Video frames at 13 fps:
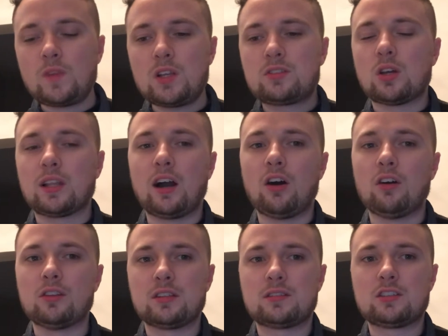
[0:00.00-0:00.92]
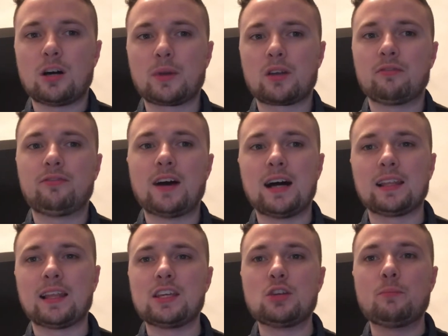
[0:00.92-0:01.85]
So like on the topic of fat,
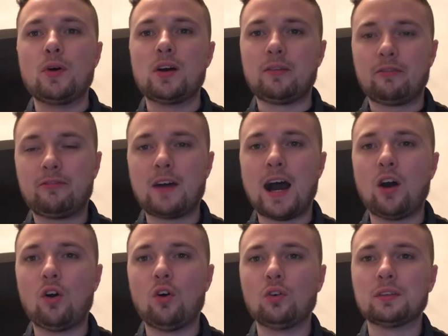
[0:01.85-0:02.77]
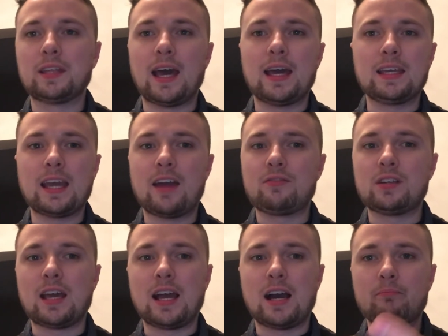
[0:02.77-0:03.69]
like you're burning fat all day, every
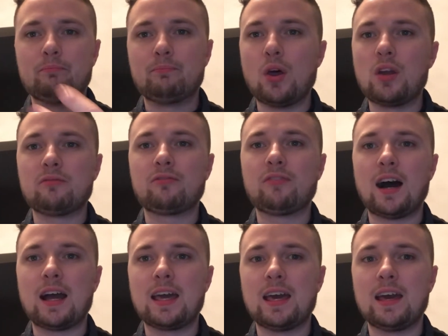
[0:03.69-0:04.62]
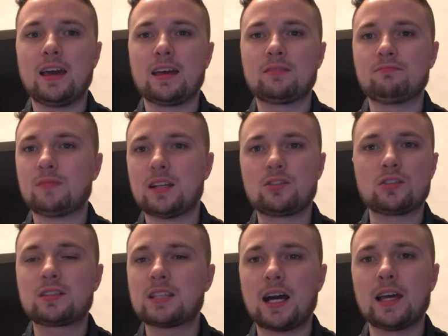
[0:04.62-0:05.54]
day. I'm burning fat here, like
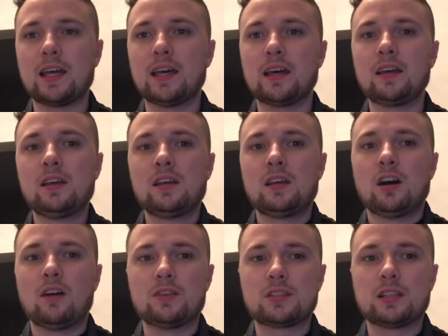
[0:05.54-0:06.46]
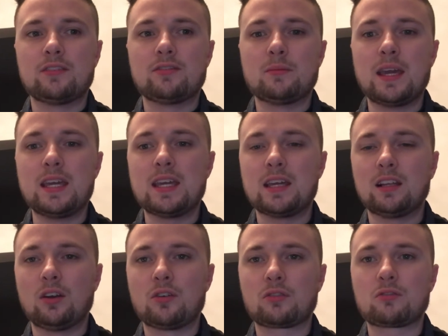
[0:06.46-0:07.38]
just sat here. Obviously, if I'm eating a
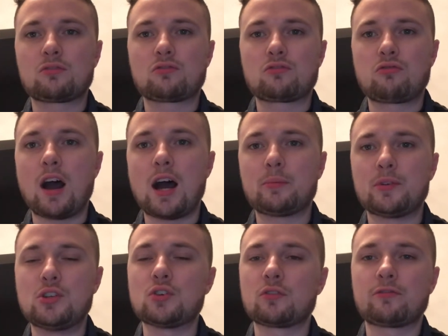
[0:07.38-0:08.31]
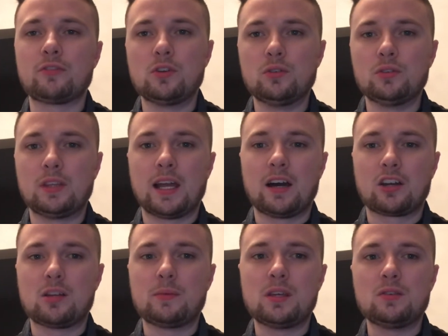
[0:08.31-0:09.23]
load of crap and junk food, then I'm
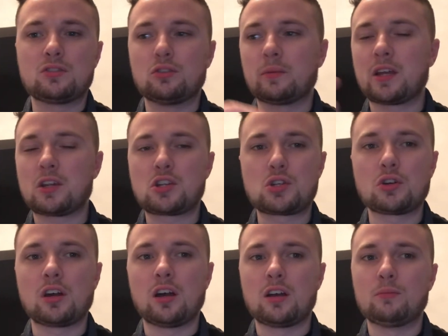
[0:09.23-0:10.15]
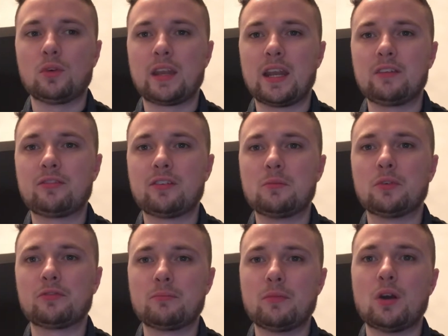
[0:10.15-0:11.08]
going to be using up that sugar more than anything.
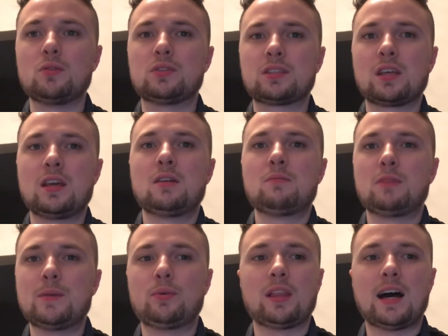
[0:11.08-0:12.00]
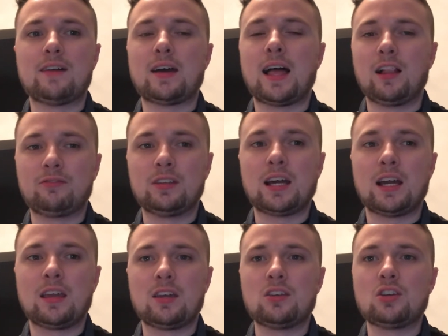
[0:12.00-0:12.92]
But for most people that have a healthy
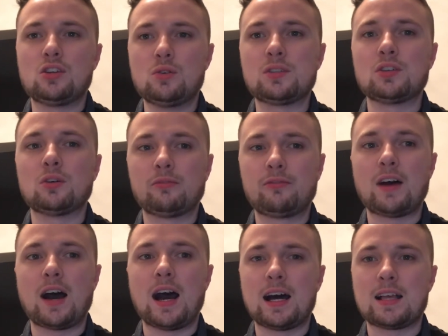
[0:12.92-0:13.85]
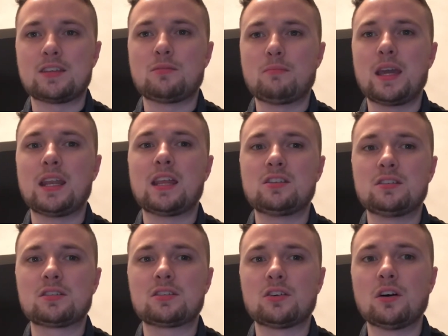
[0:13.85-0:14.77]
diet, you're using up fat as your main
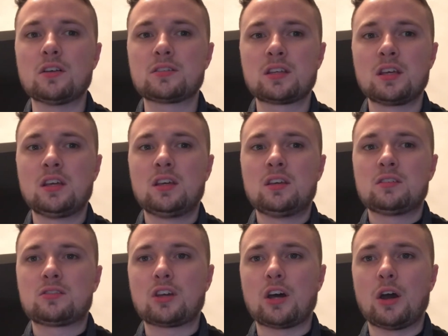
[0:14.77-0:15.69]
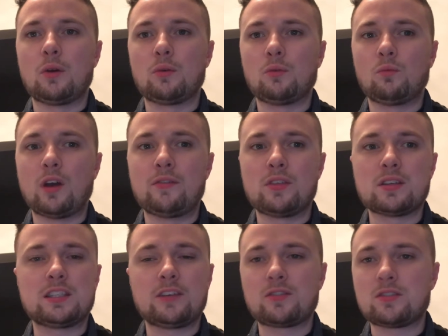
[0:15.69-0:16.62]
energy source. So whether
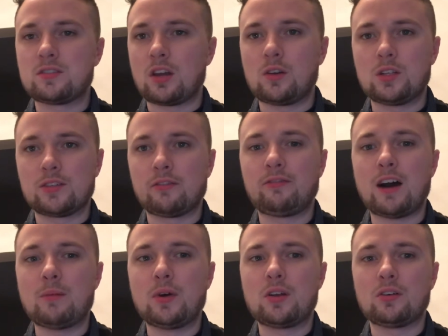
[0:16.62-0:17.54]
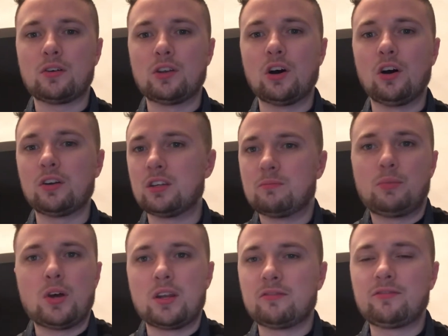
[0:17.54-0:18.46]
there's different zones for fat burn or not, you're
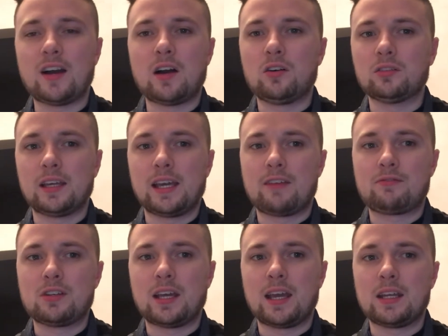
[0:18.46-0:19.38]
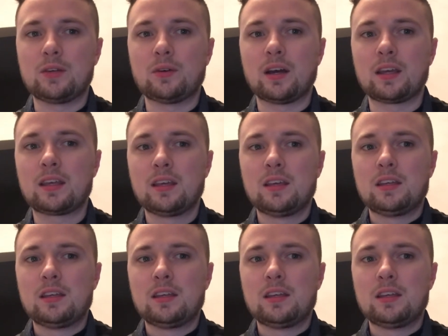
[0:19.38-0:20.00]
burning fat all day, every day anyway.